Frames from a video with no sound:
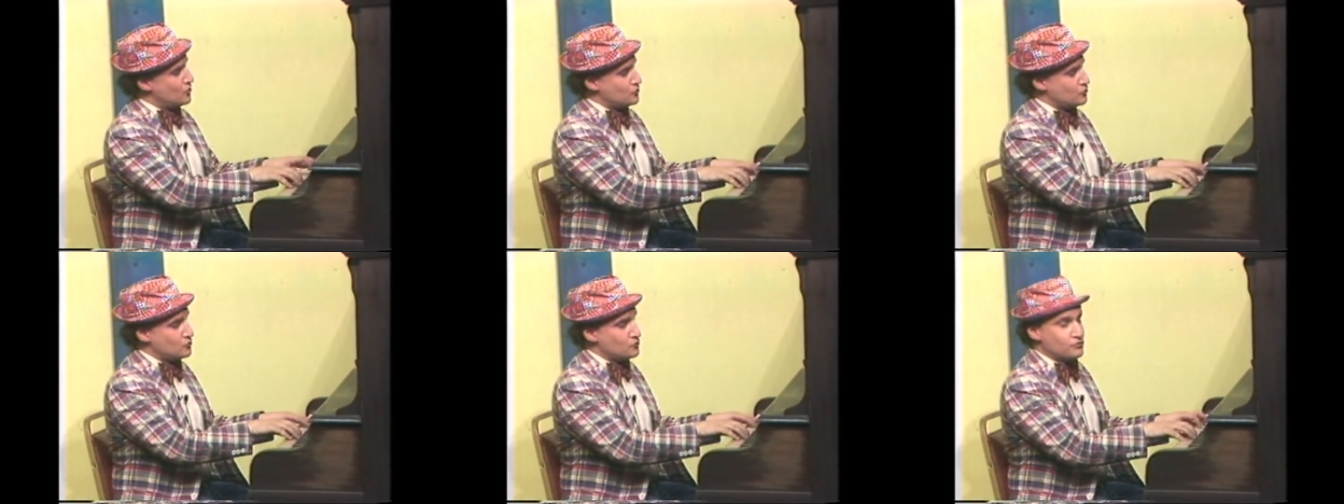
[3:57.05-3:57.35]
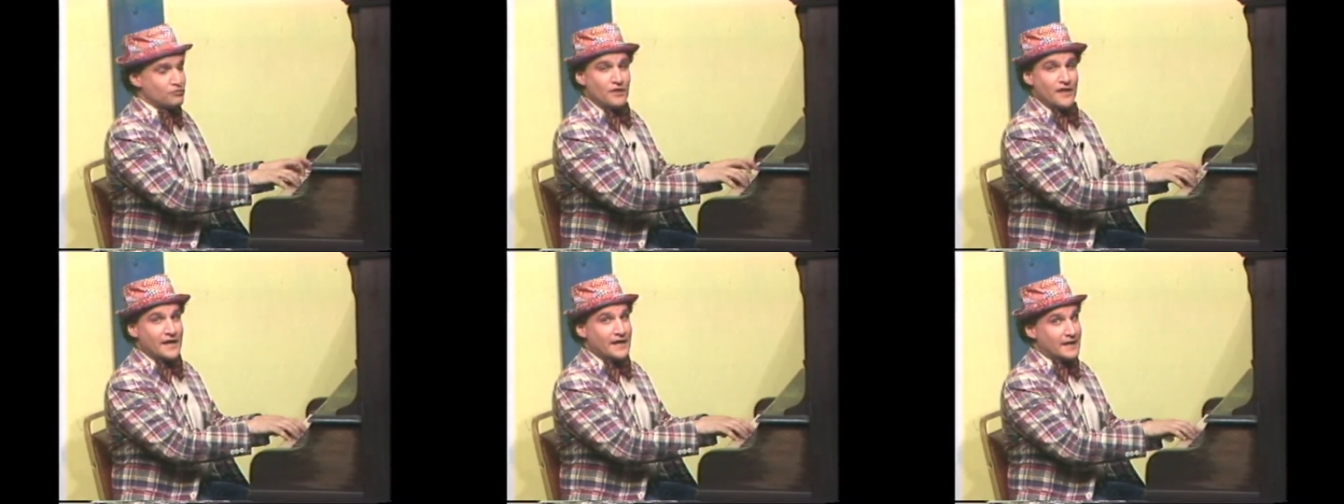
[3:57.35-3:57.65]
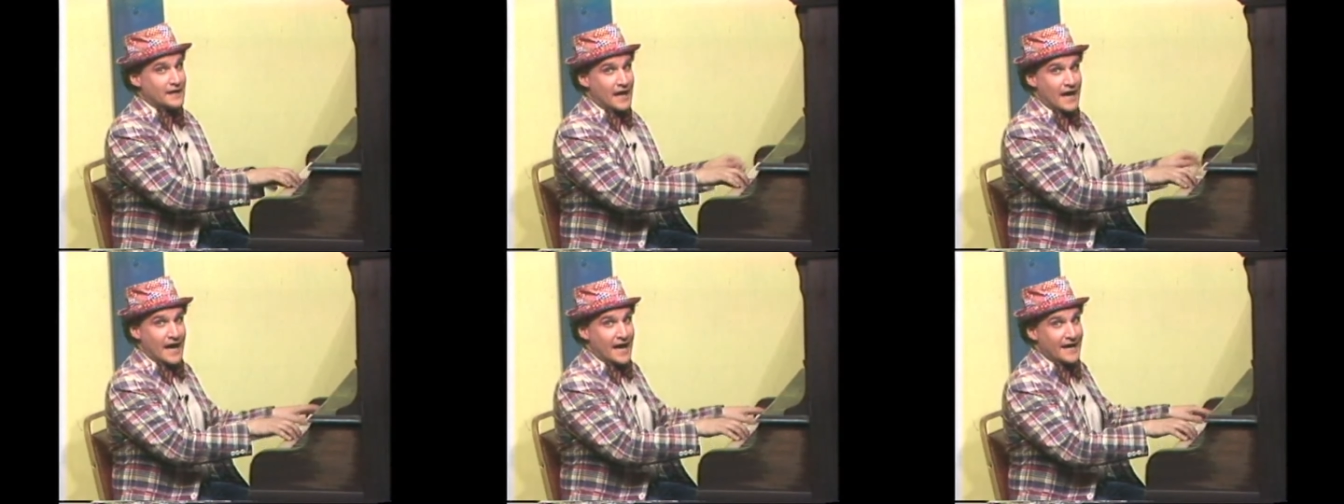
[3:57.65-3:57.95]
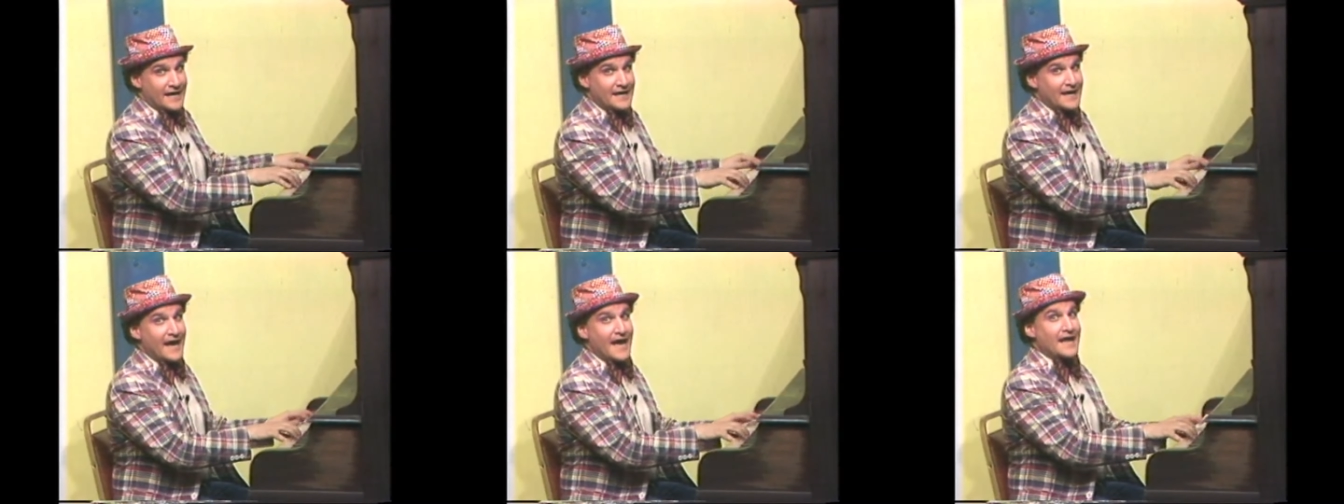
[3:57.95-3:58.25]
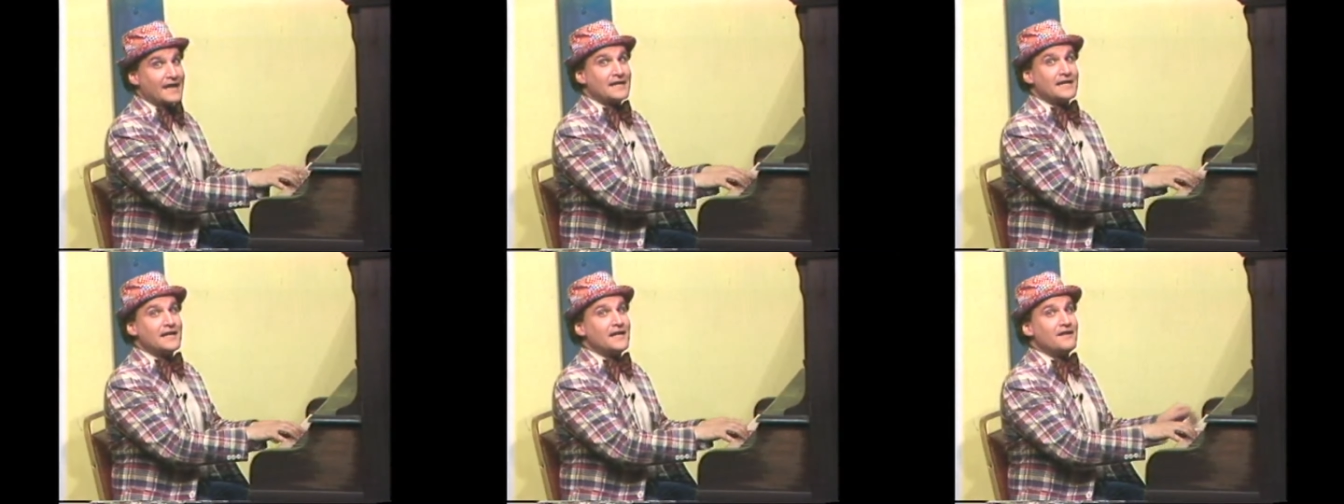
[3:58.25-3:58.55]
You think I
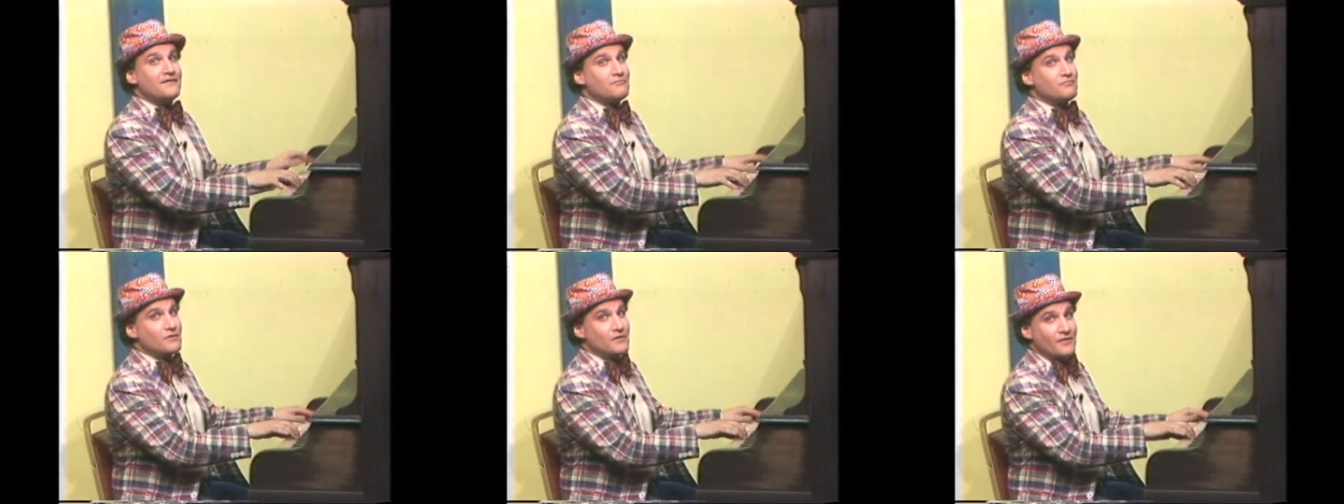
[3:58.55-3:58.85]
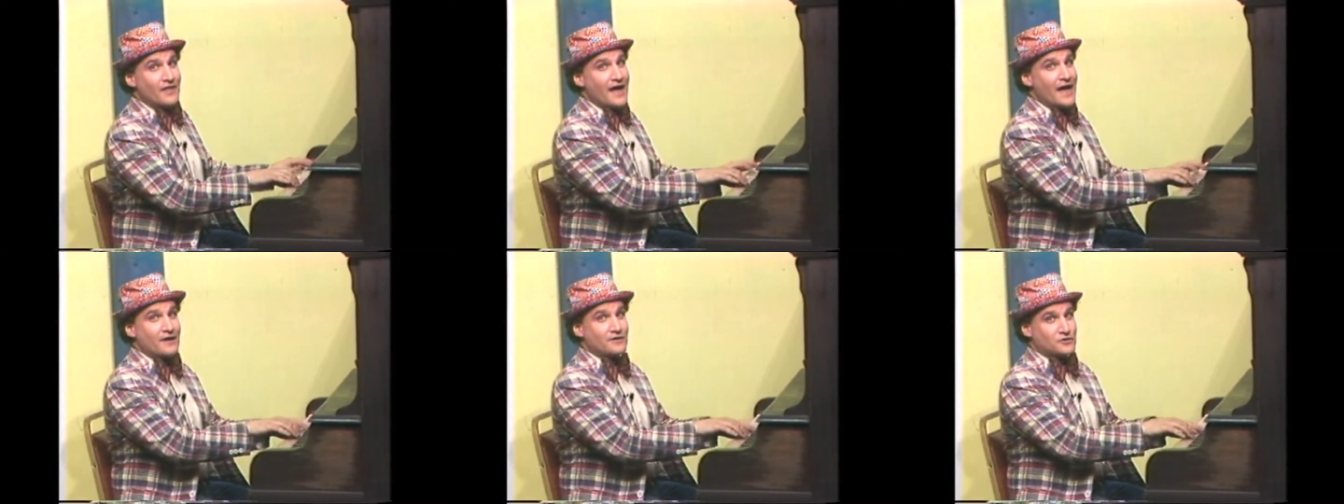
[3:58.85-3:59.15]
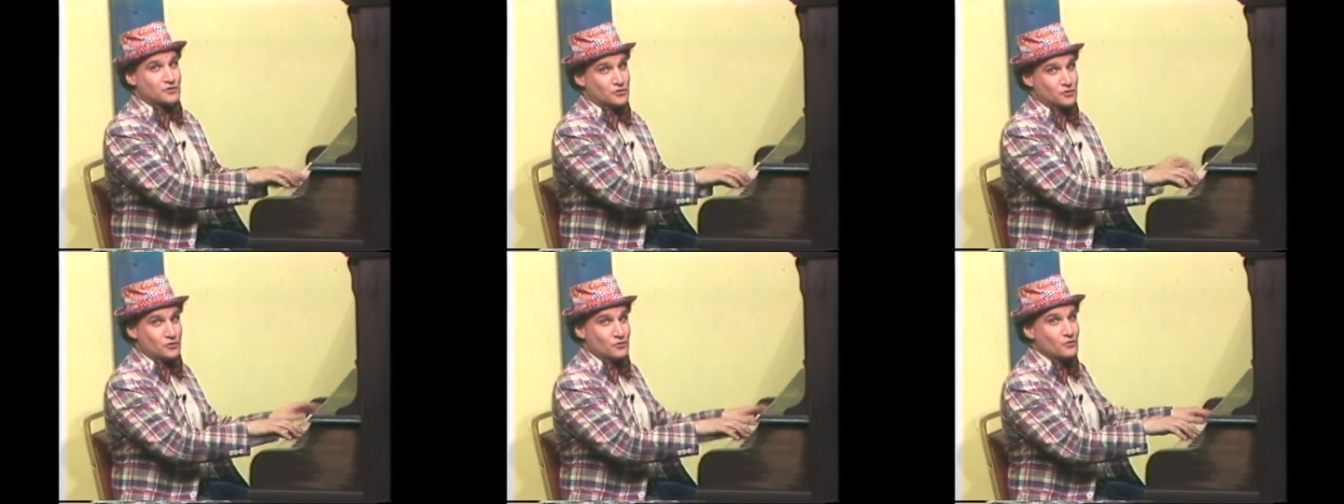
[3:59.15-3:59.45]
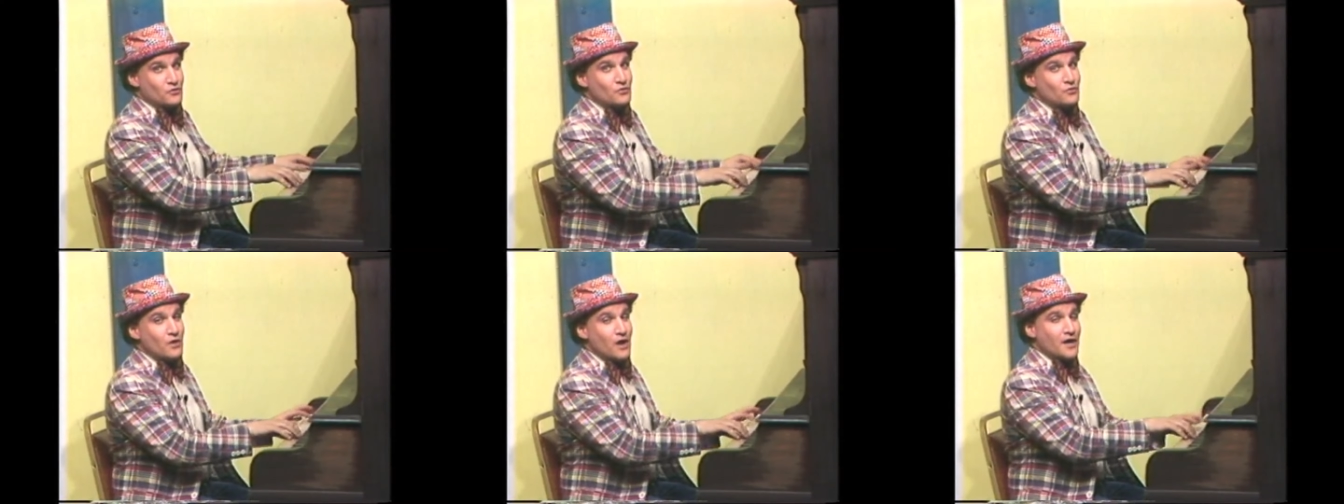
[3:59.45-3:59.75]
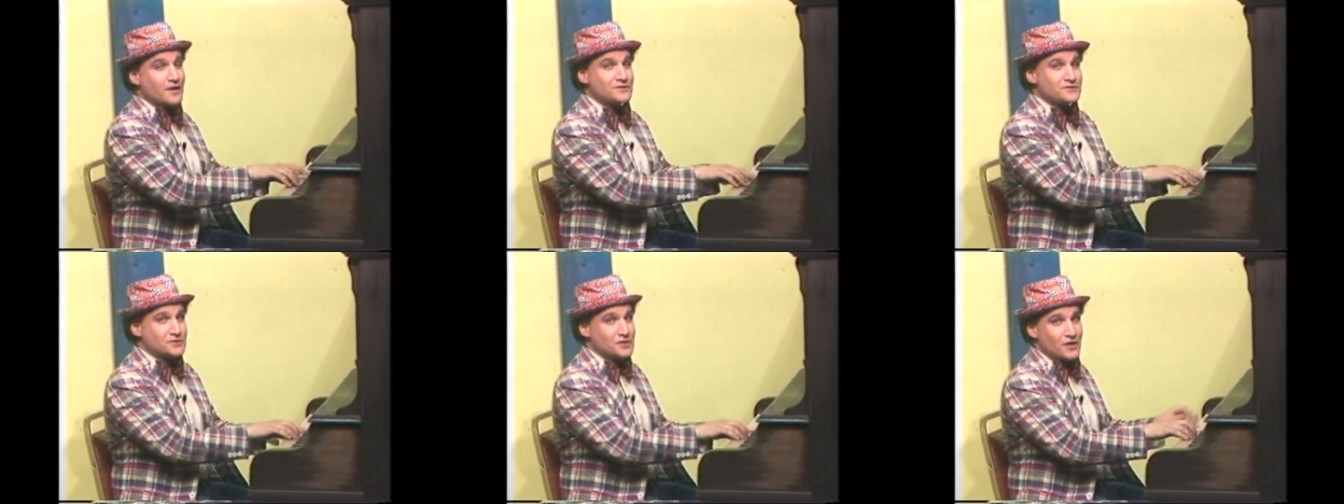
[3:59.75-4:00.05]
can't live without you
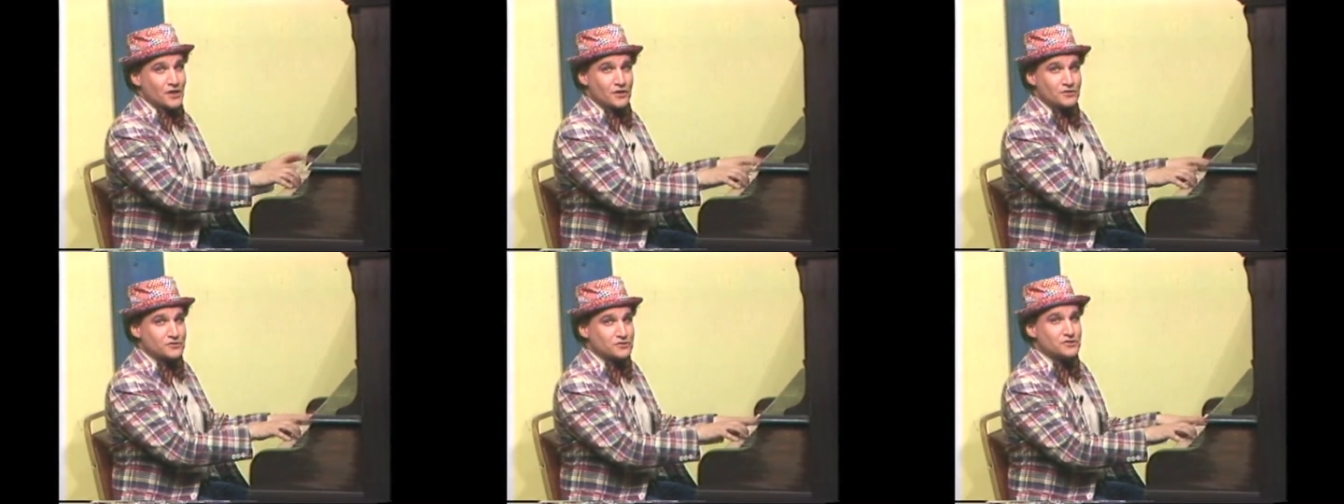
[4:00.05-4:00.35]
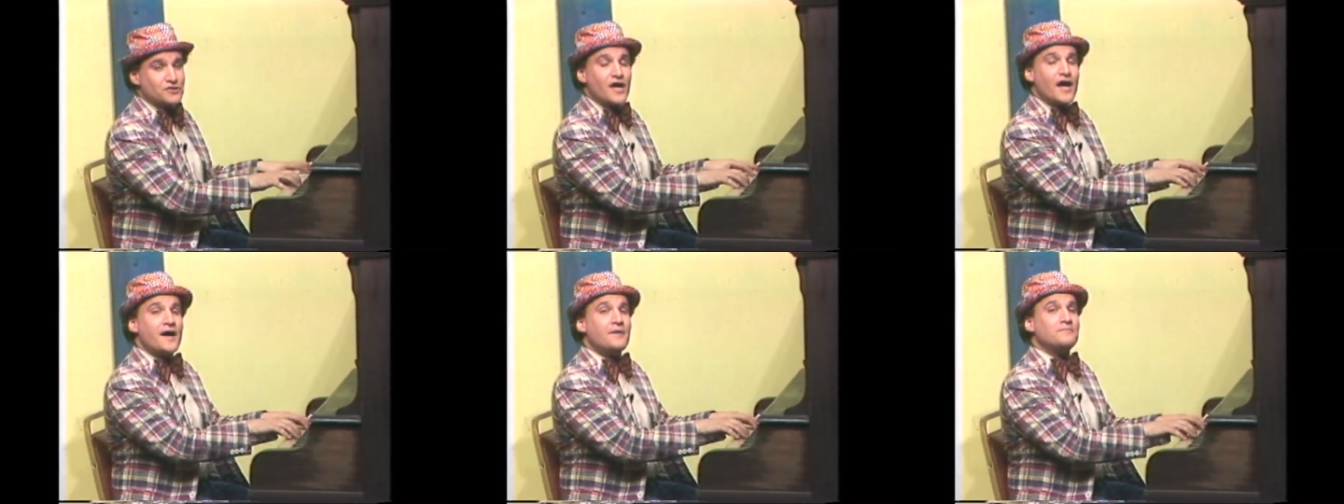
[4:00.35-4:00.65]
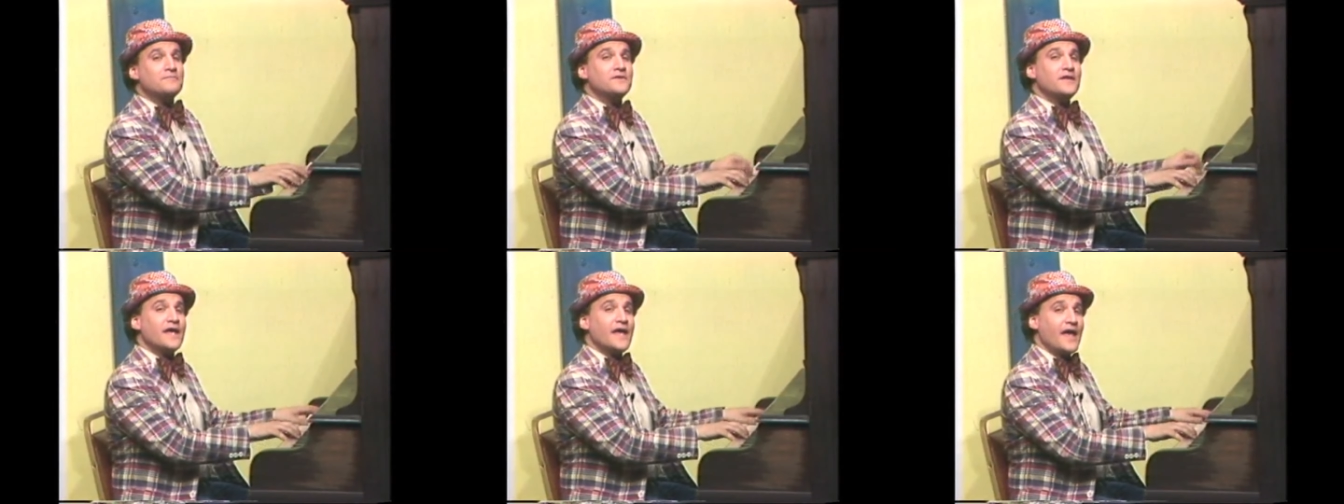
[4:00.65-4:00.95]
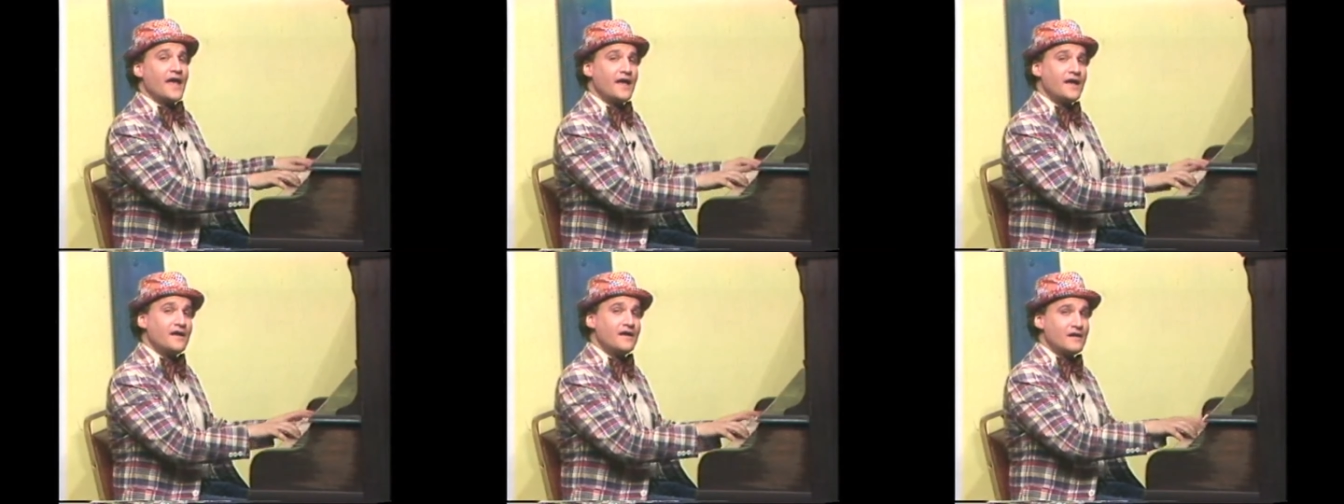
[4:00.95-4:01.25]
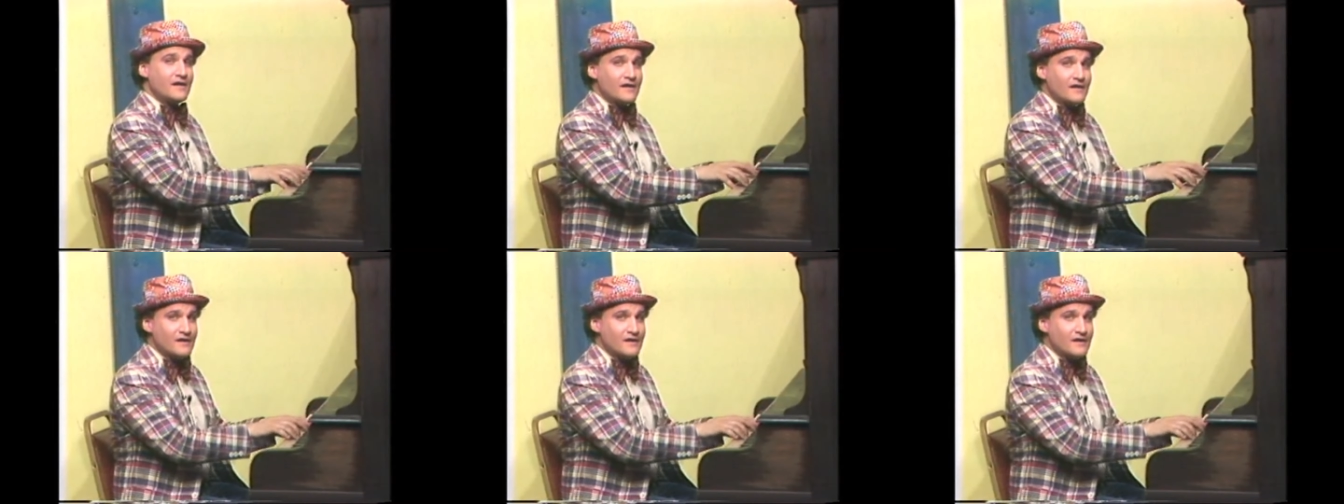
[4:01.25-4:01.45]
until someday